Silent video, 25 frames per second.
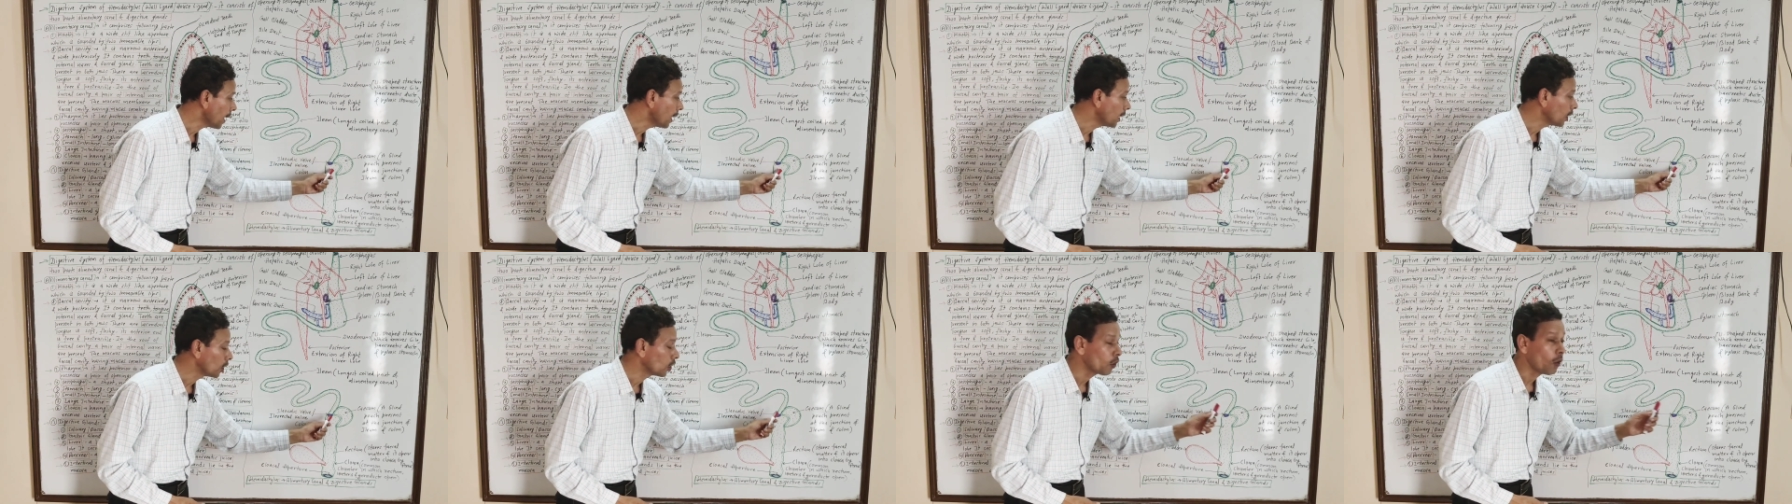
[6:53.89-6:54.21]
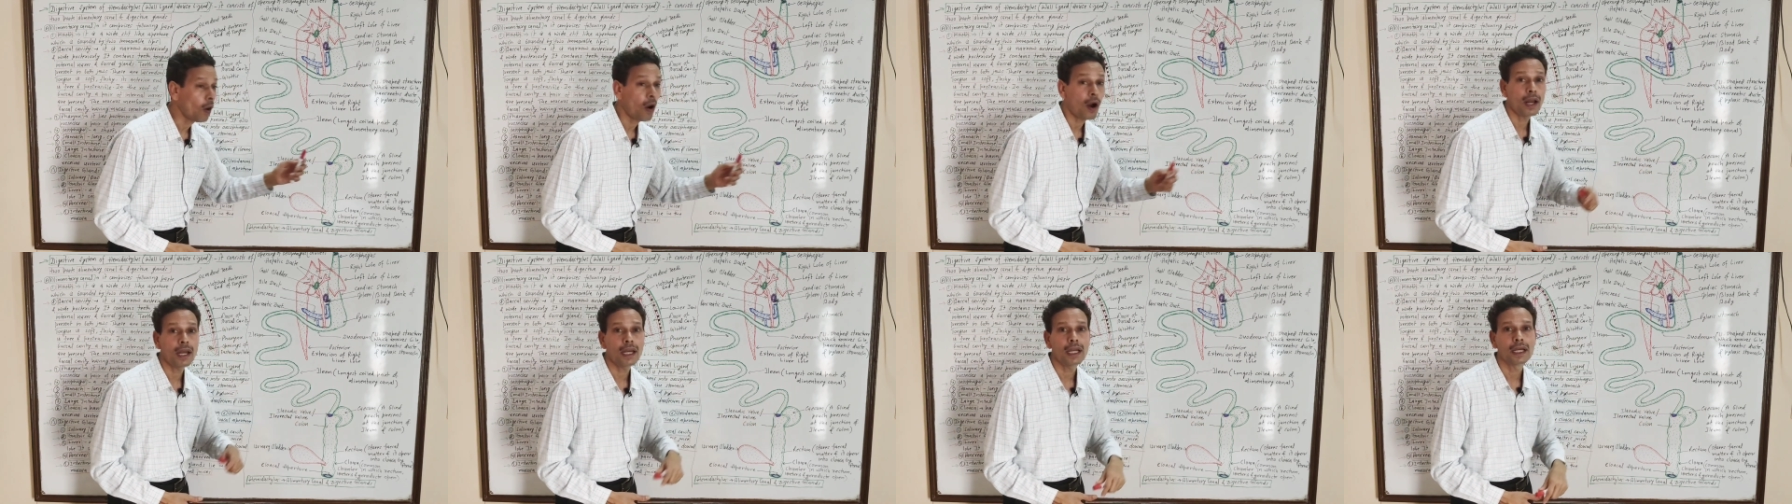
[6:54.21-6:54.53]
and
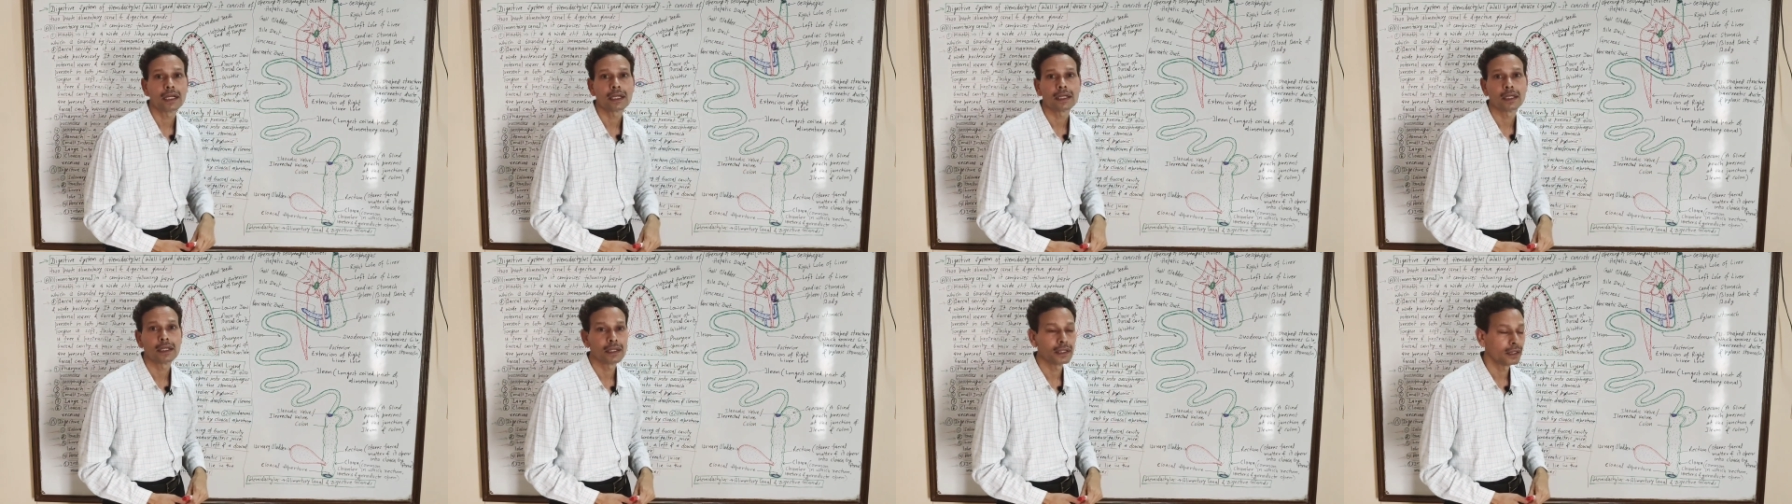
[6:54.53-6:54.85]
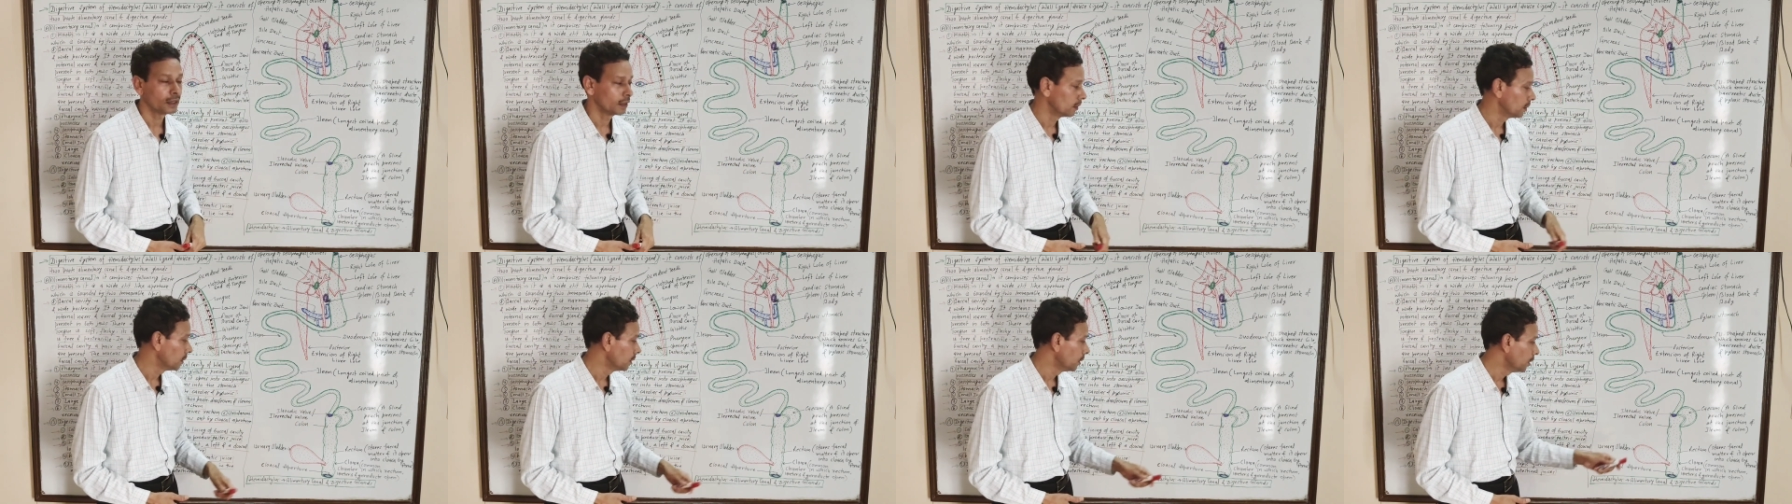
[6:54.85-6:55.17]

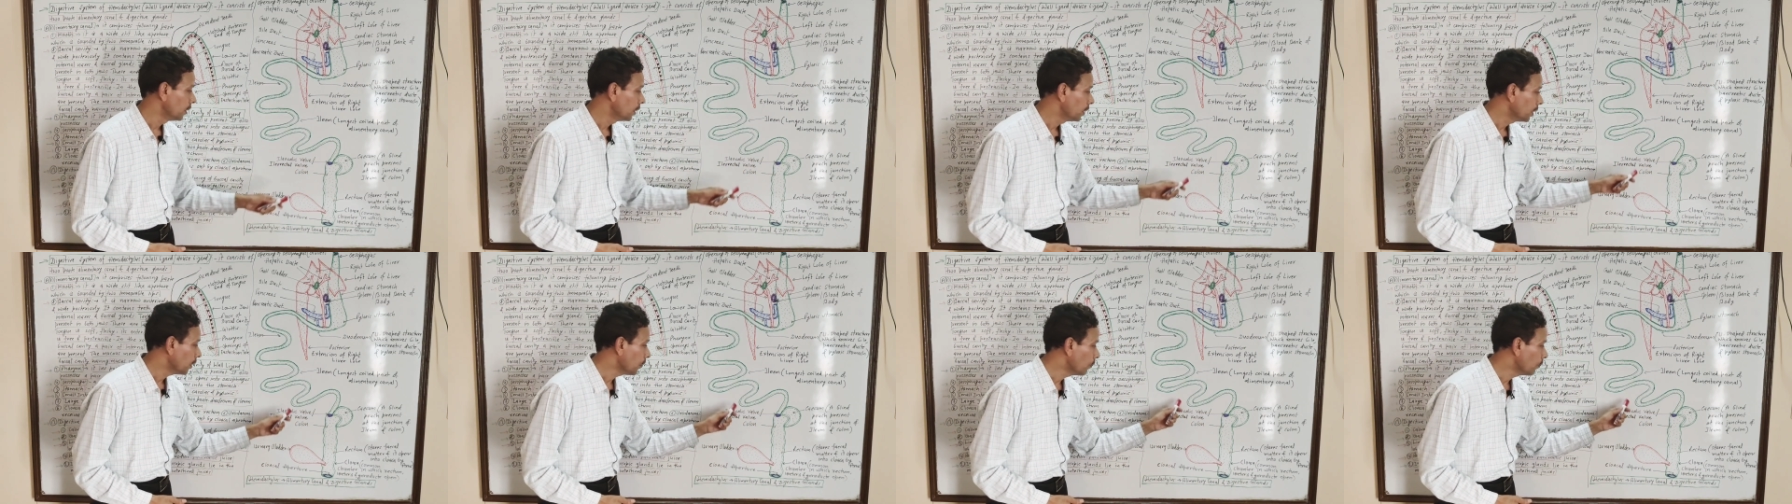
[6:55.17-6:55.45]
colon,